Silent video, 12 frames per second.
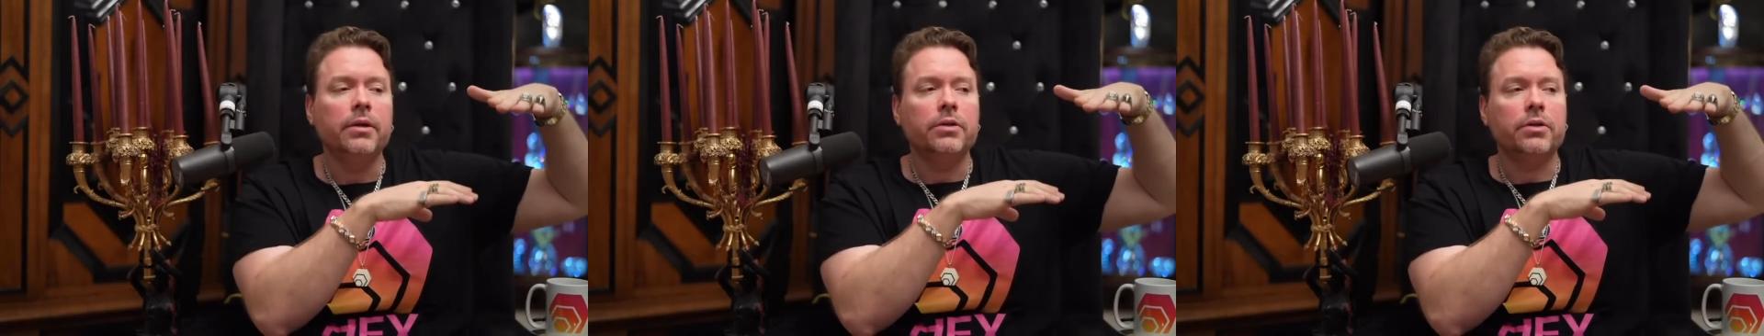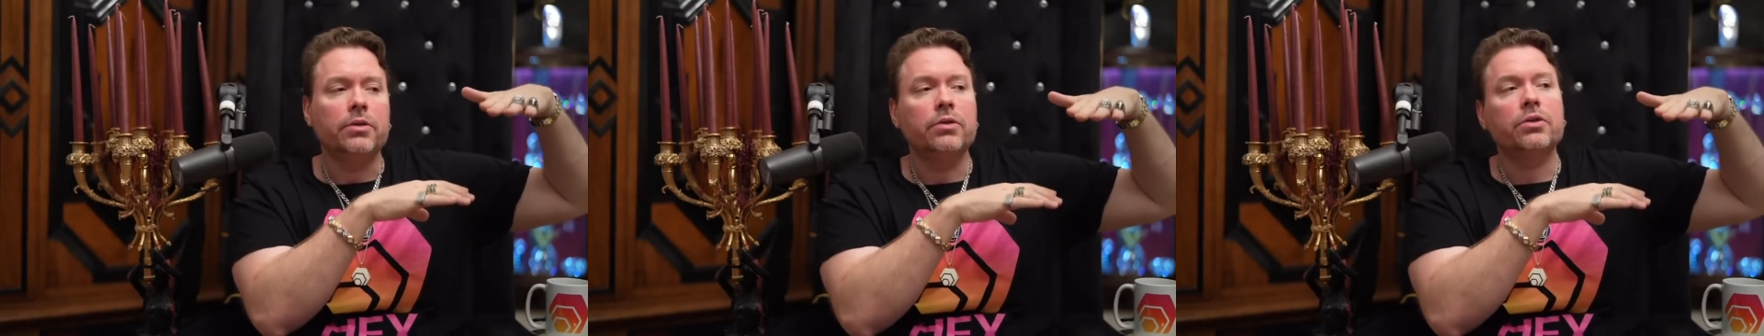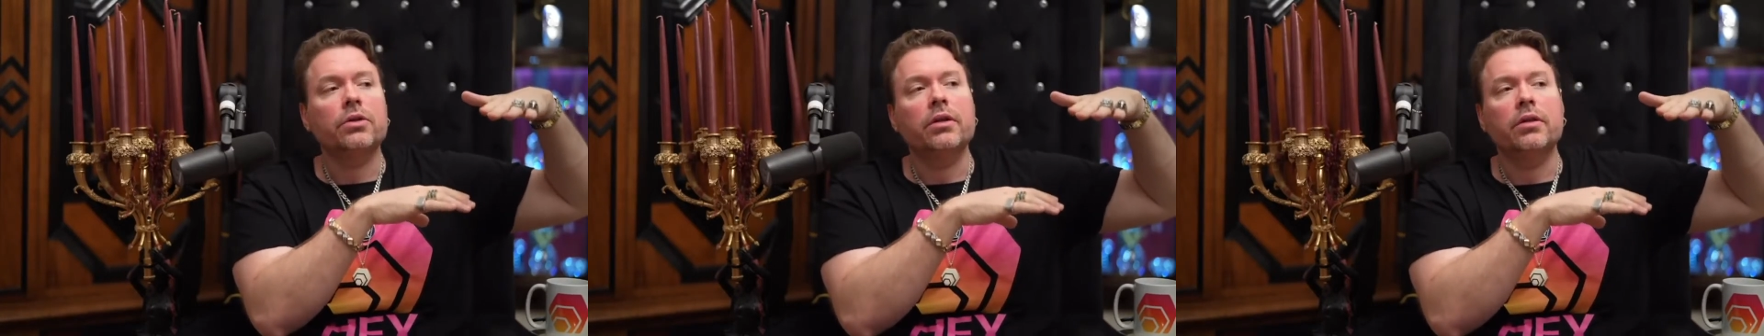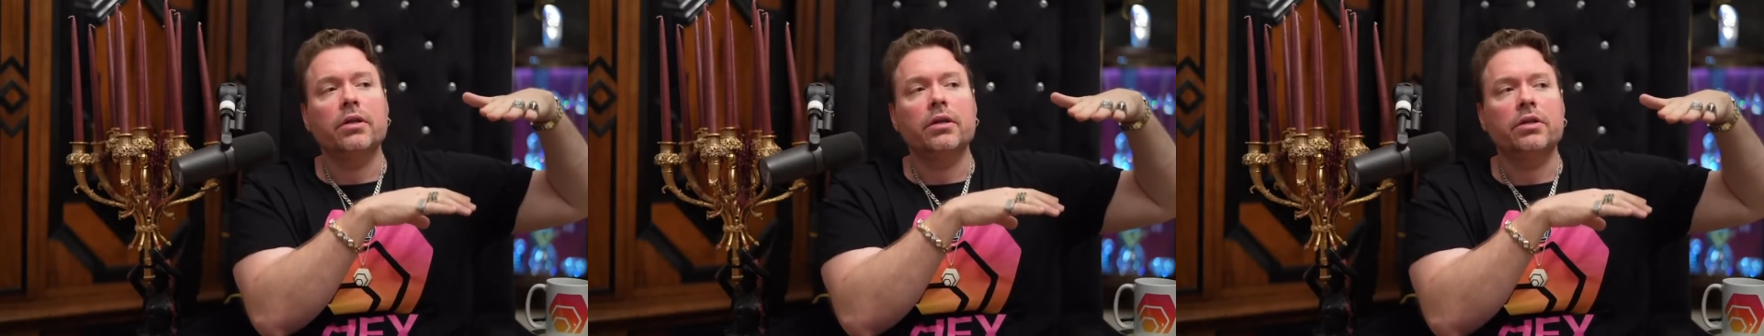So usually
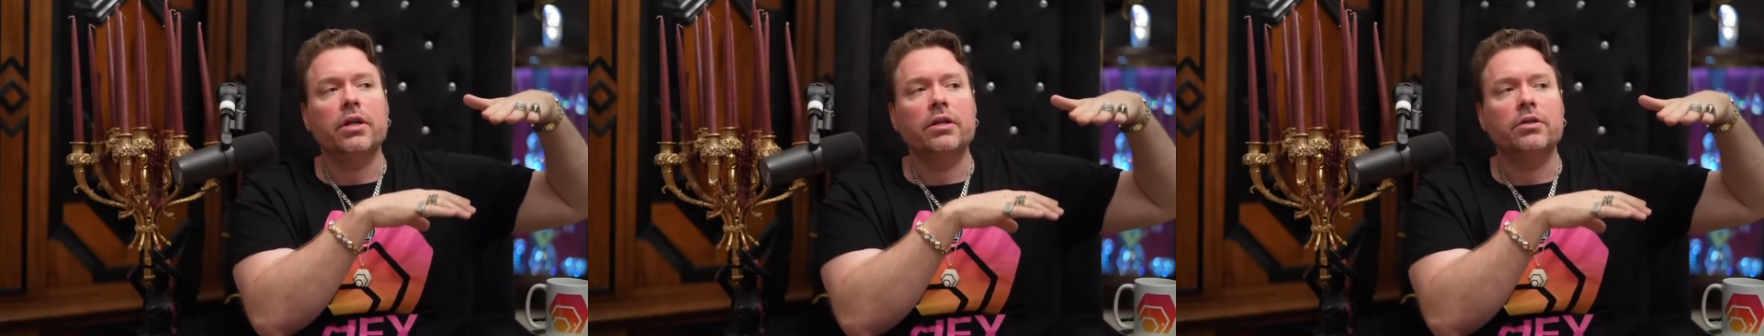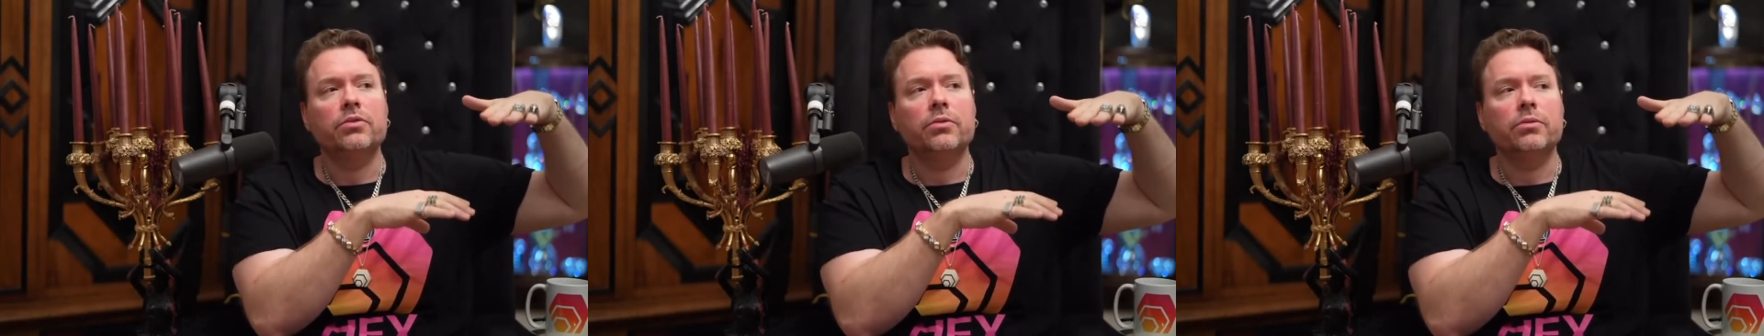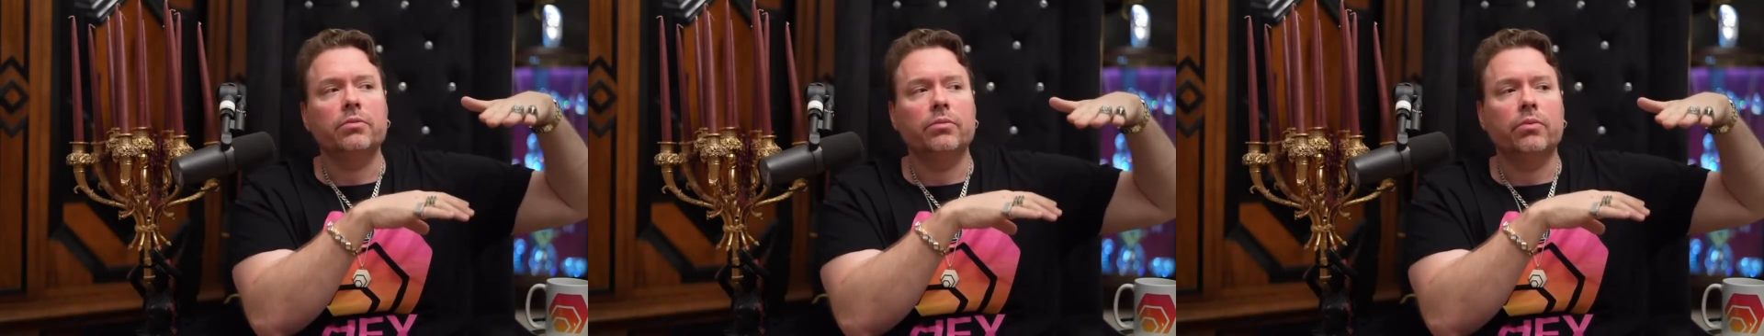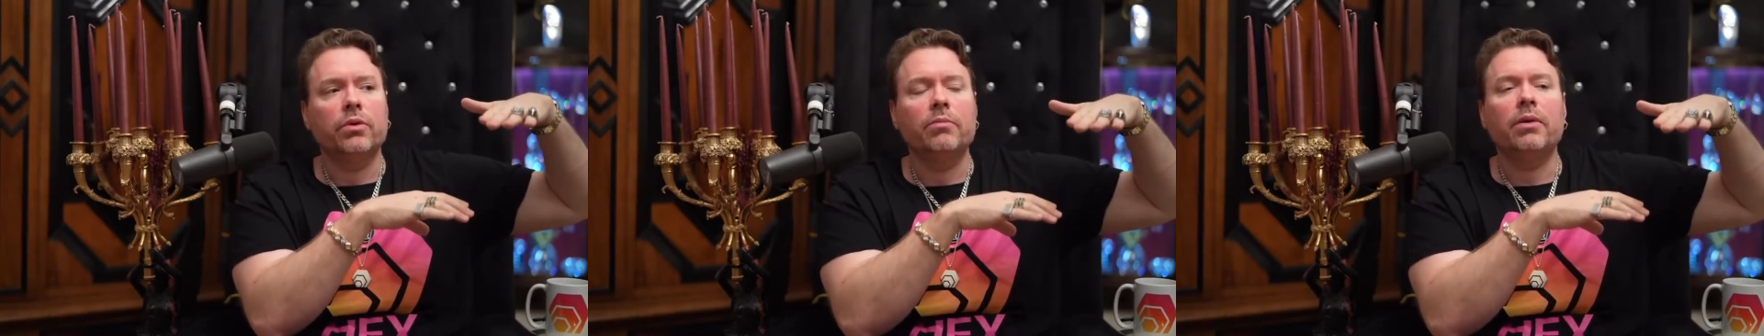the exchange will
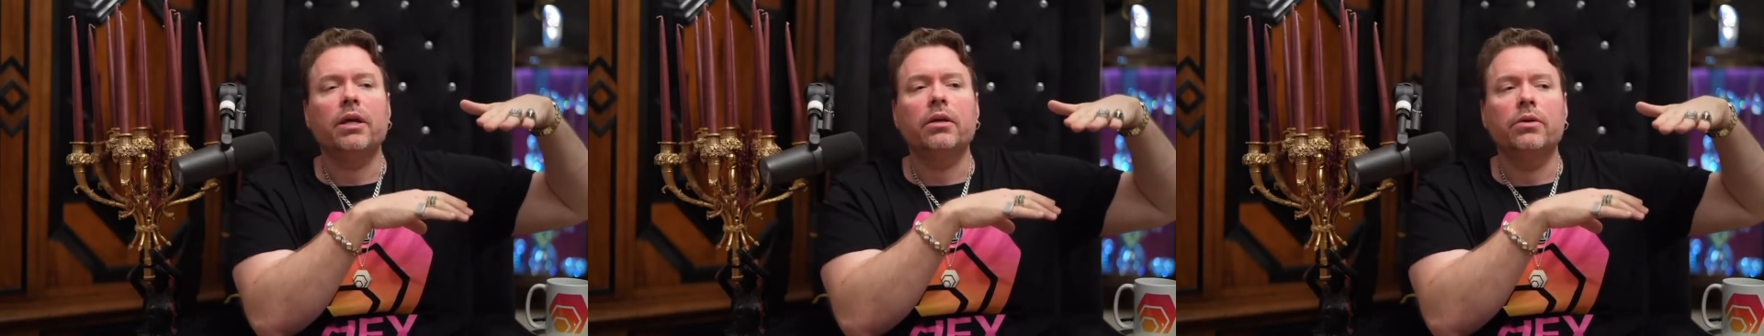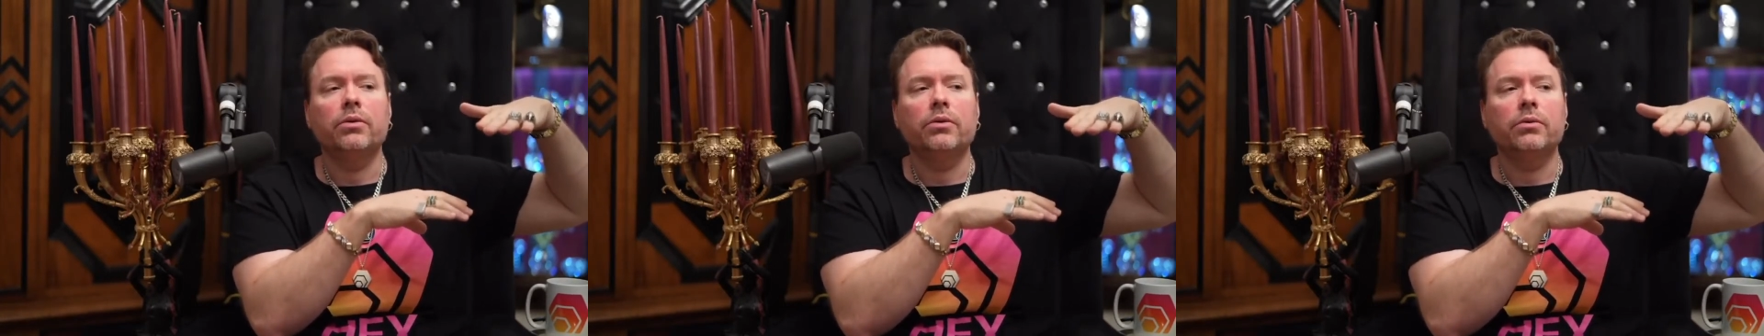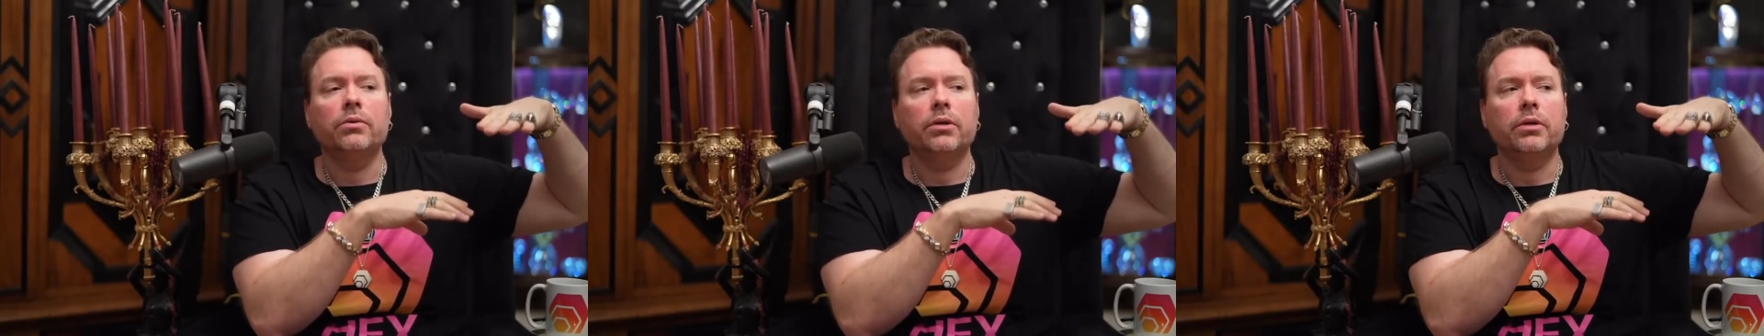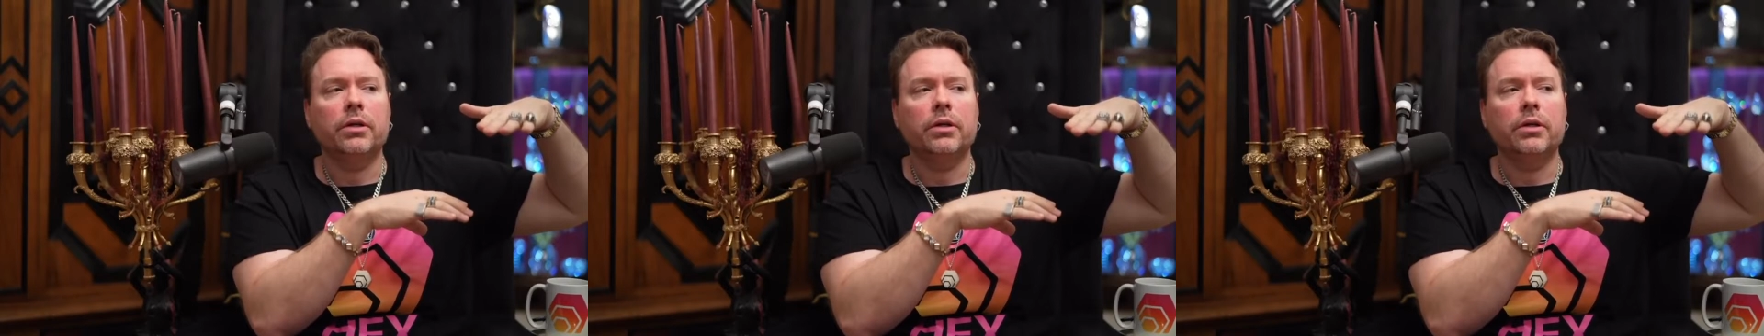rebate you